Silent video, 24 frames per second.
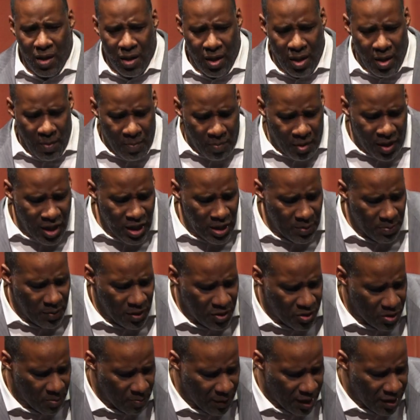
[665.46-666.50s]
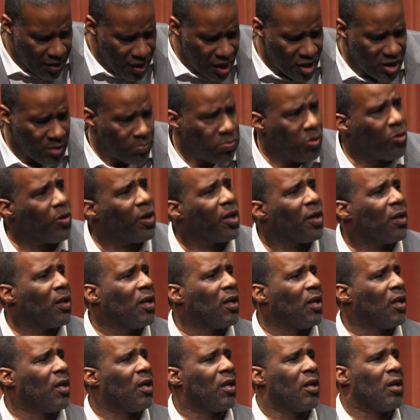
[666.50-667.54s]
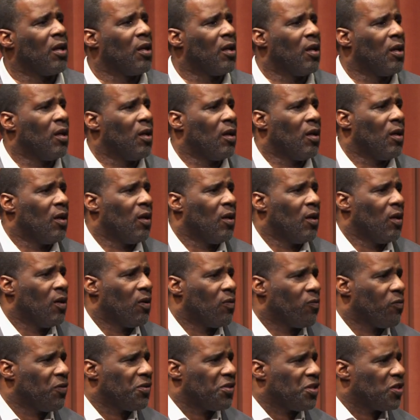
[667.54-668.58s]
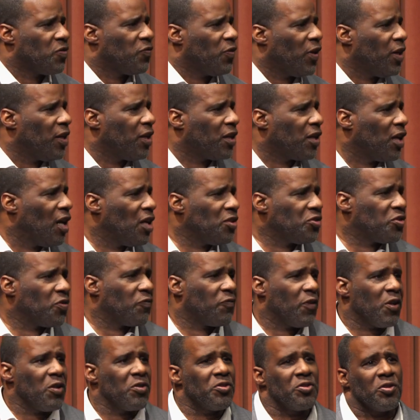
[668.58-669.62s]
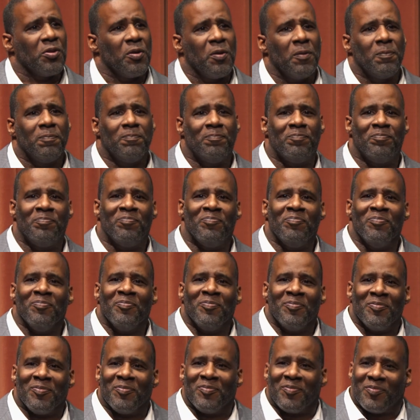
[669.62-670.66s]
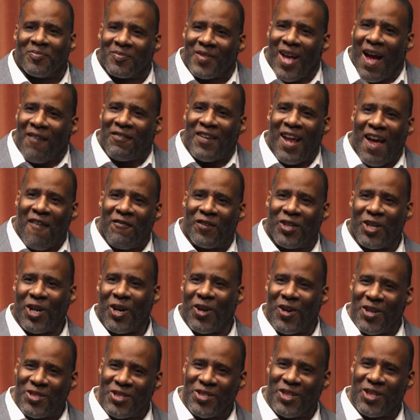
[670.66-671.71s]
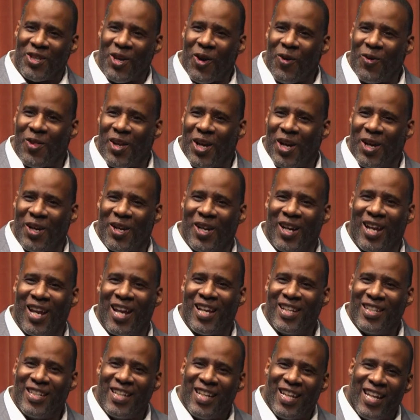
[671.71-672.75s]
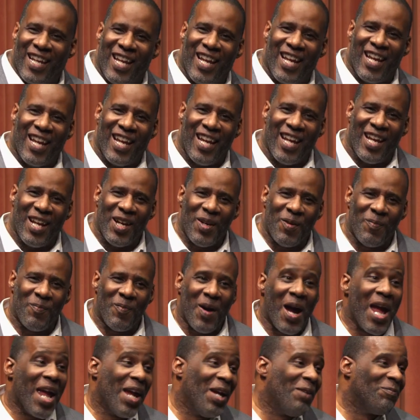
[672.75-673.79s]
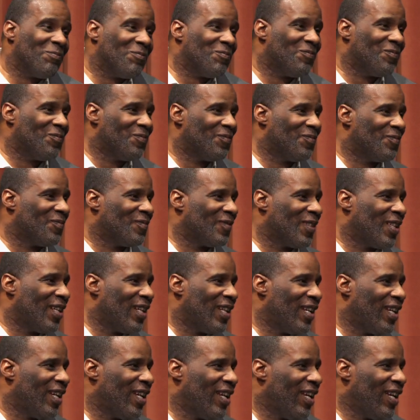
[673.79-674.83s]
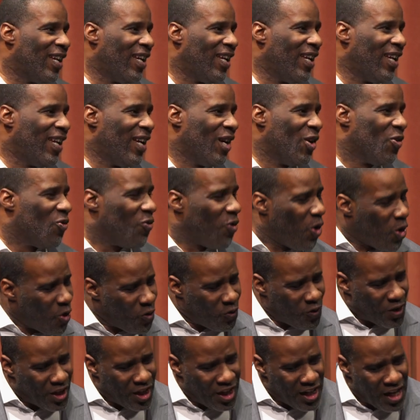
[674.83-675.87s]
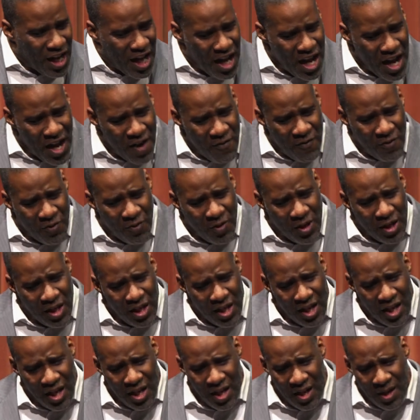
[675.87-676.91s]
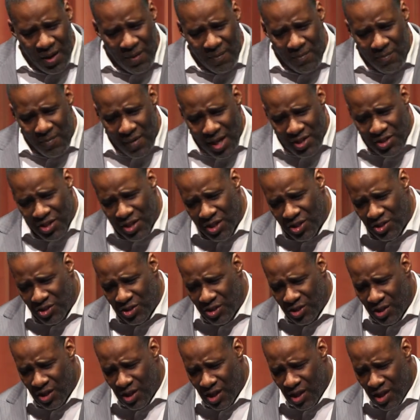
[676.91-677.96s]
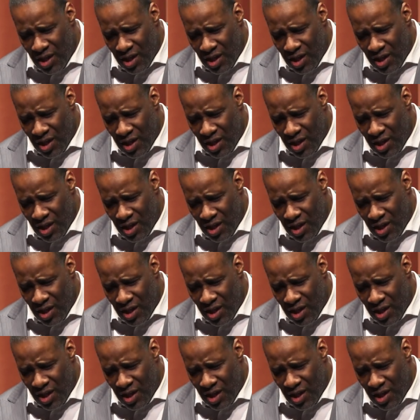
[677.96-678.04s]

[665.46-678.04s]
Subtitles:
And it brings me to my next point, which is very controversial. I have to have courage to go there. But I am. Woven in every message,